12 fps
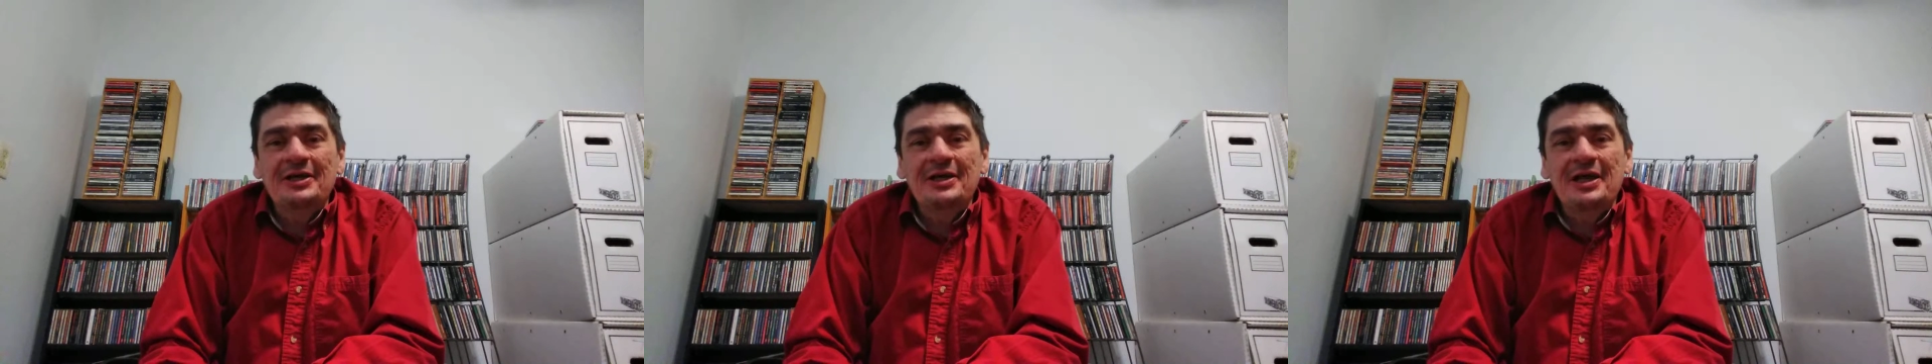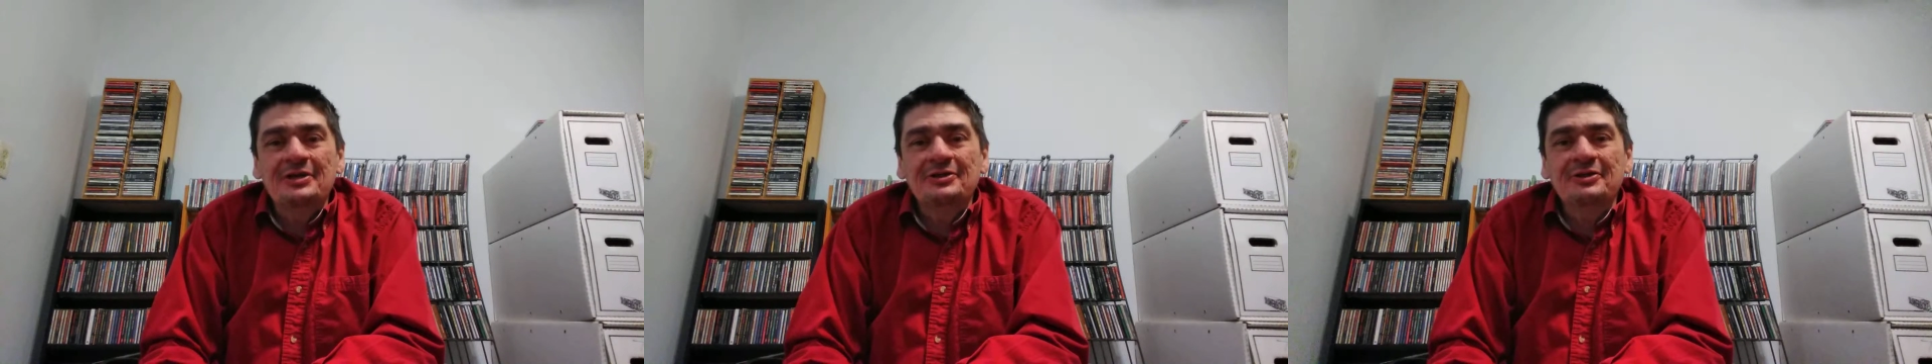It
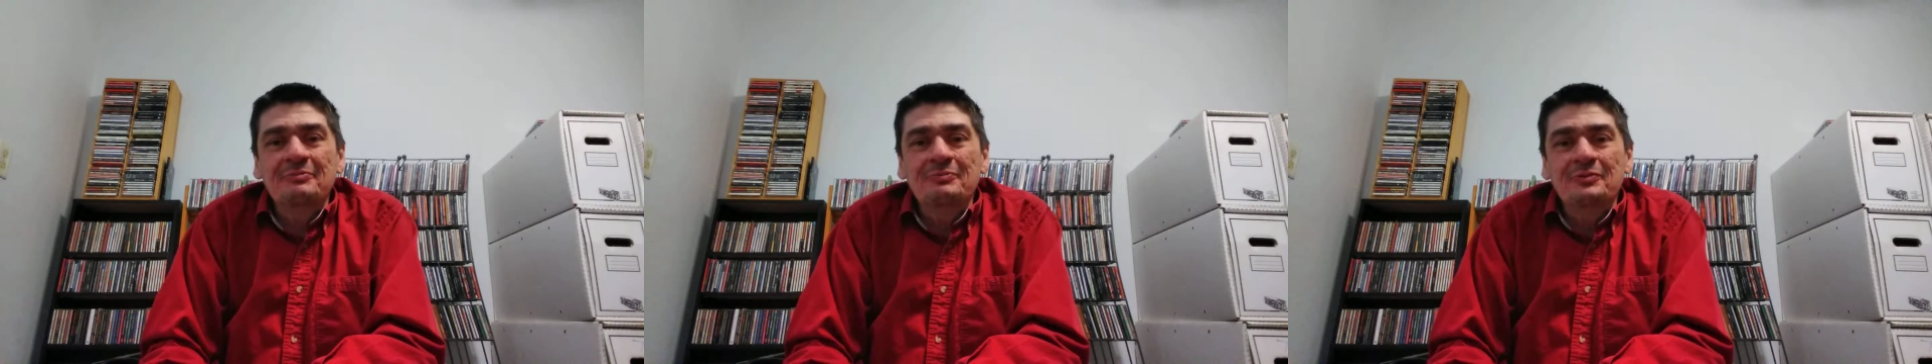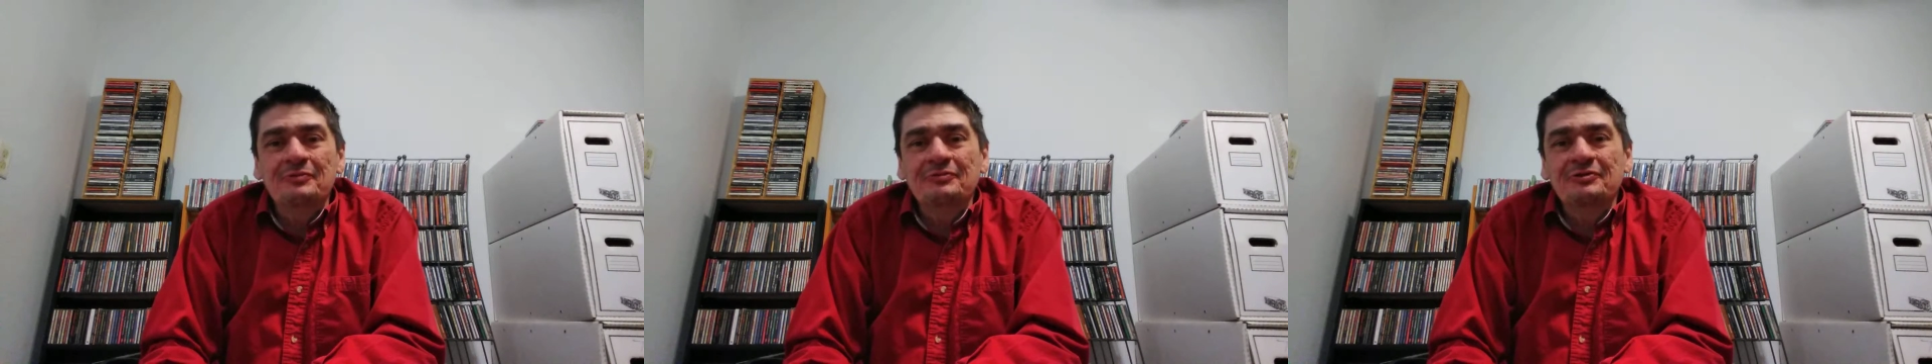actually
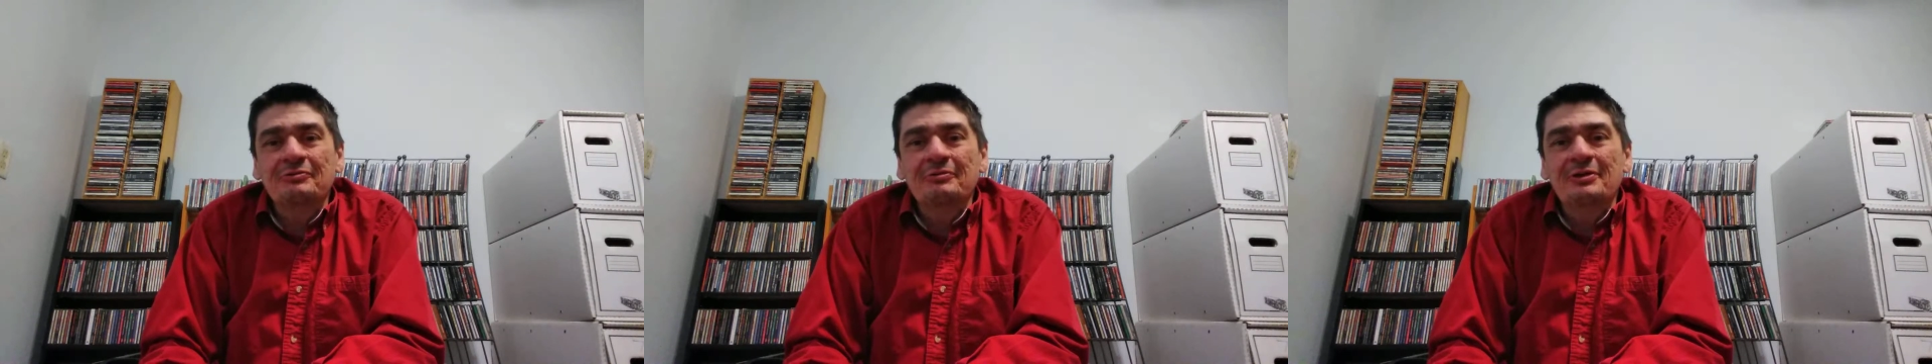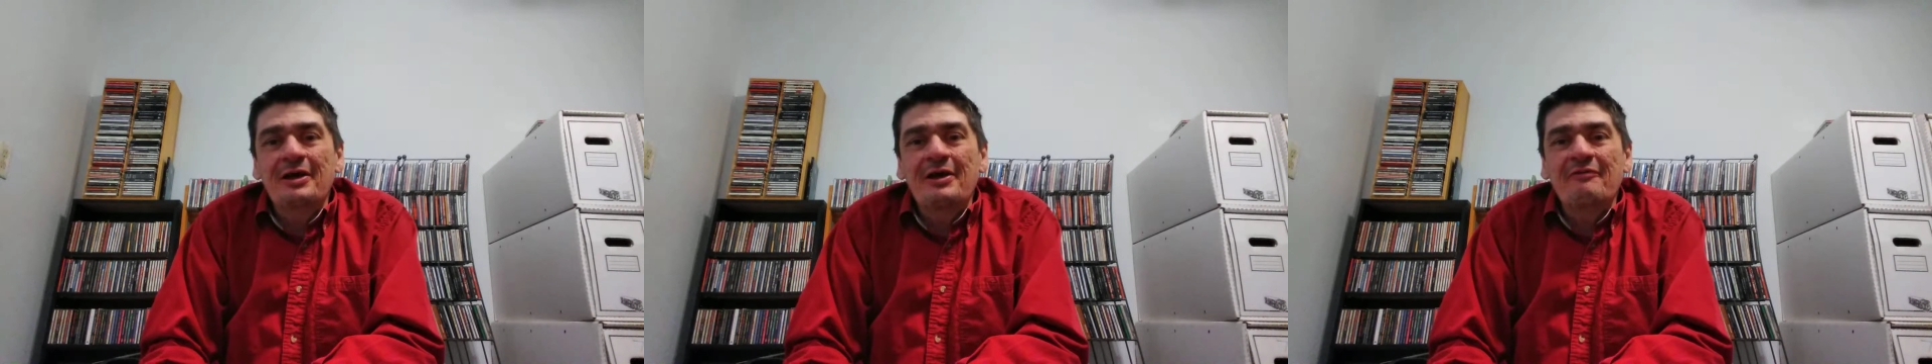moves through
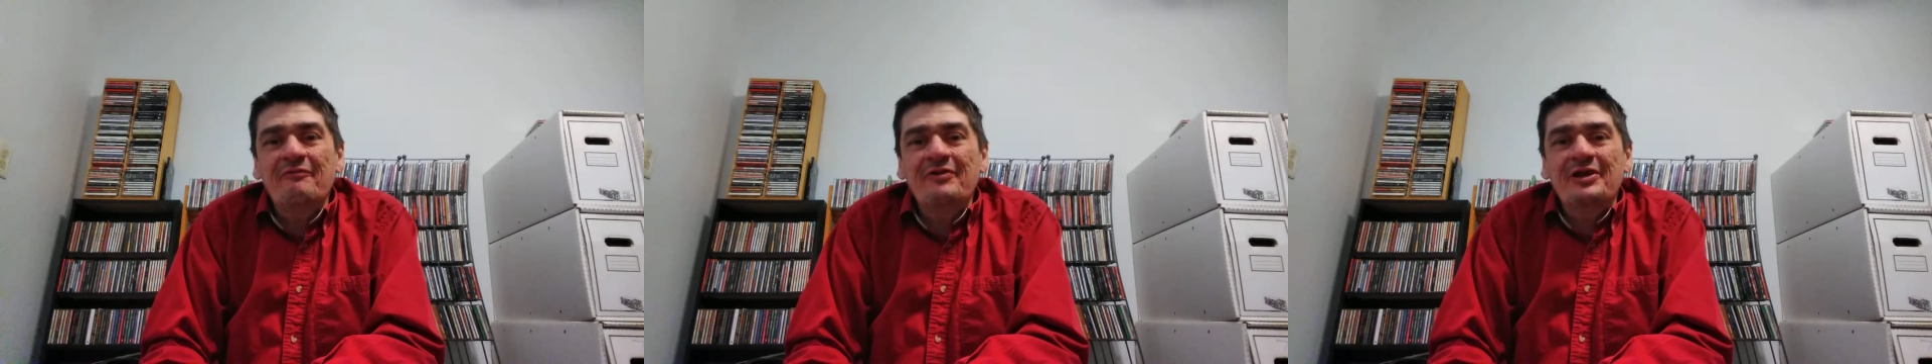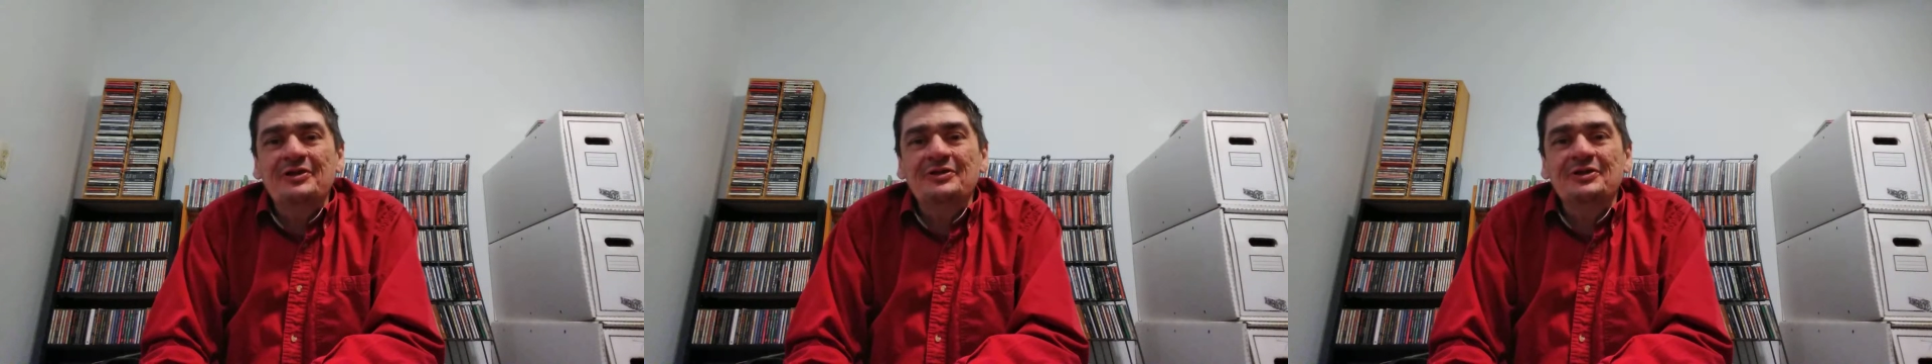a lot of
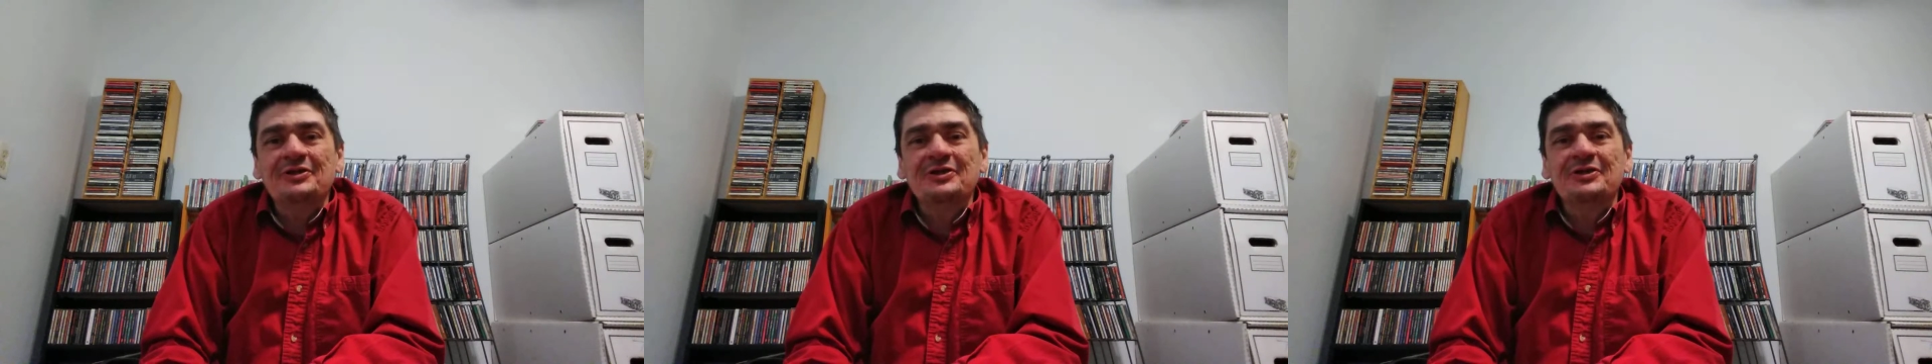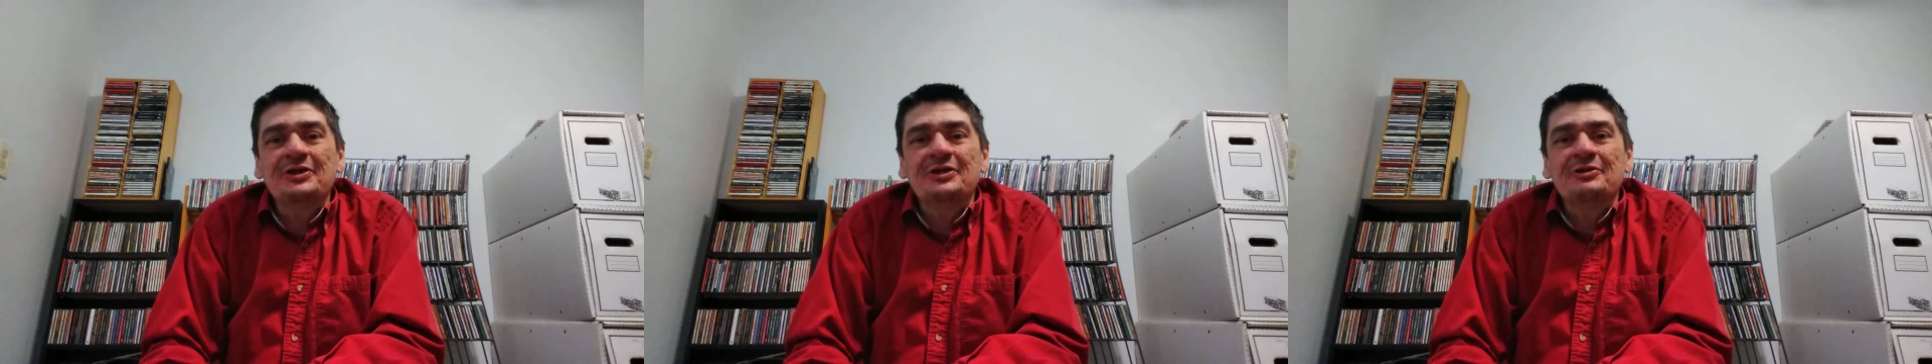phases,
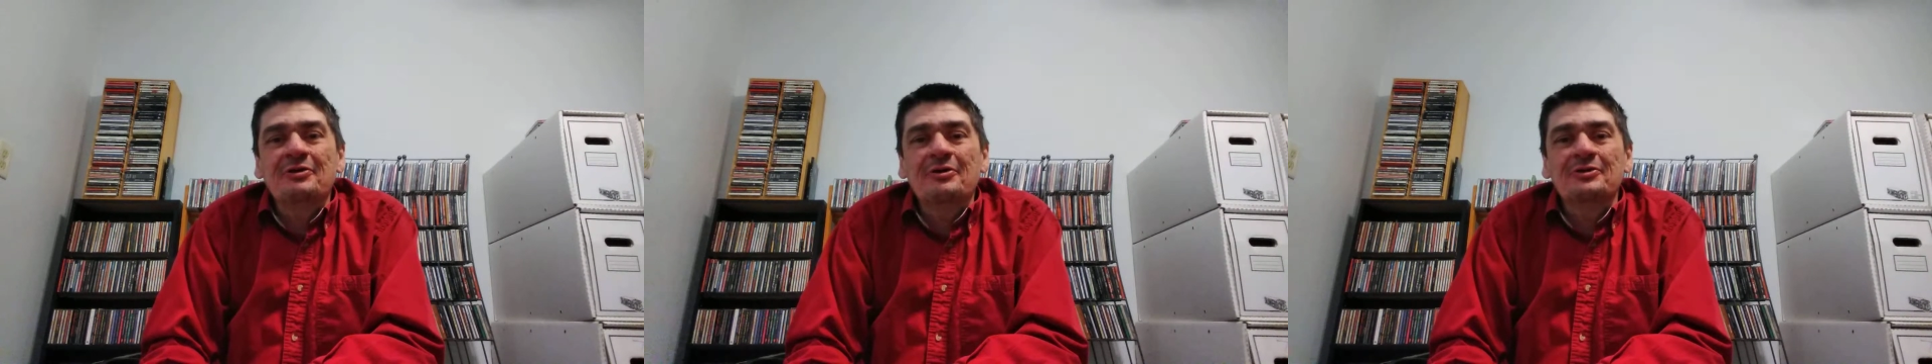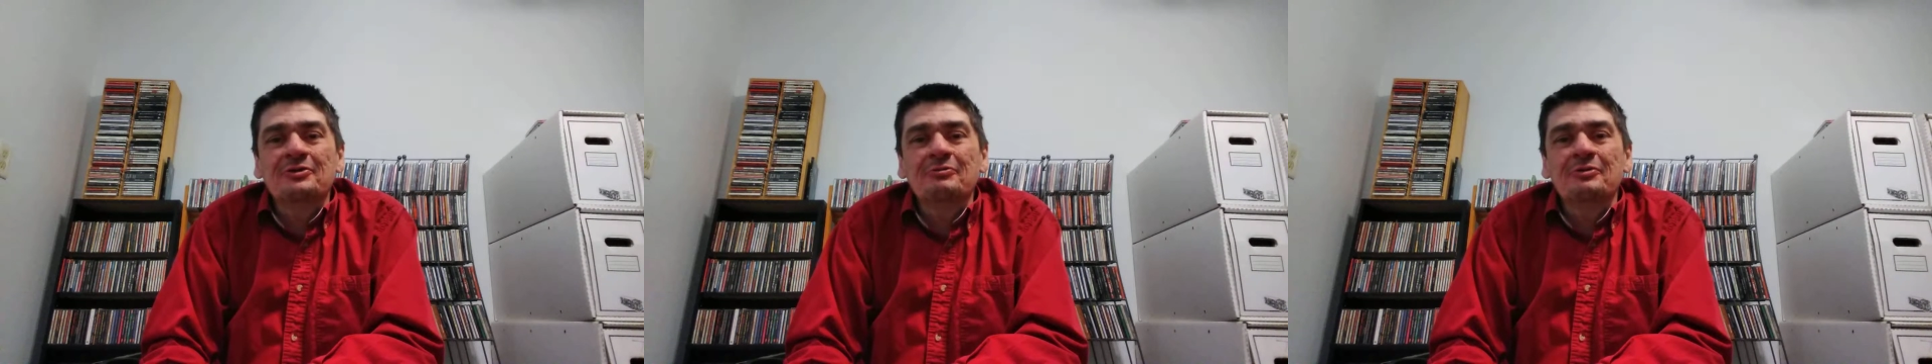and the
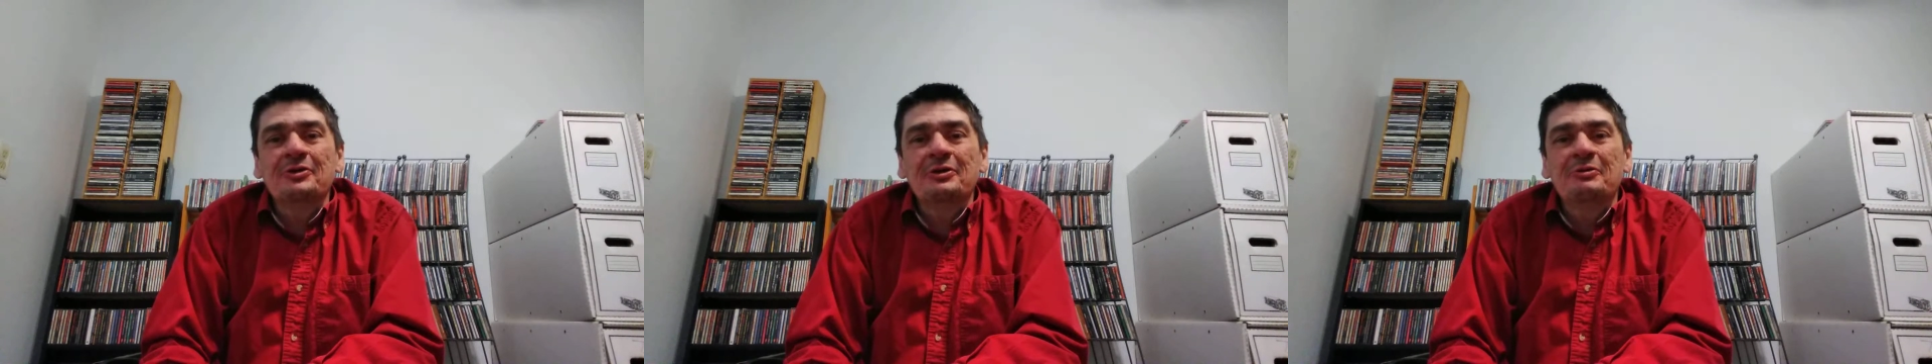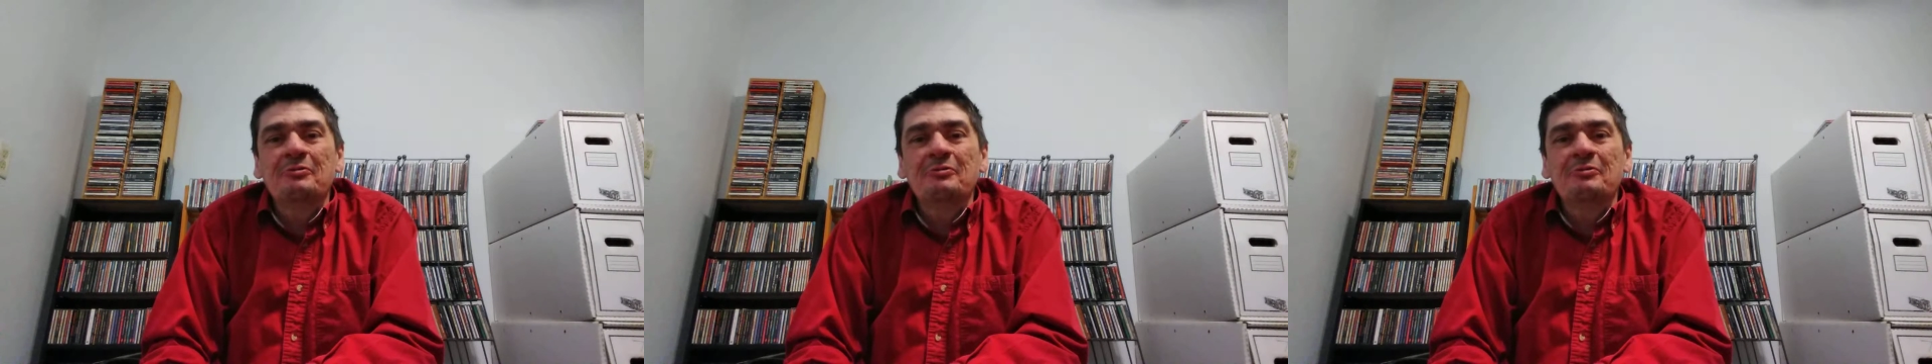guitars really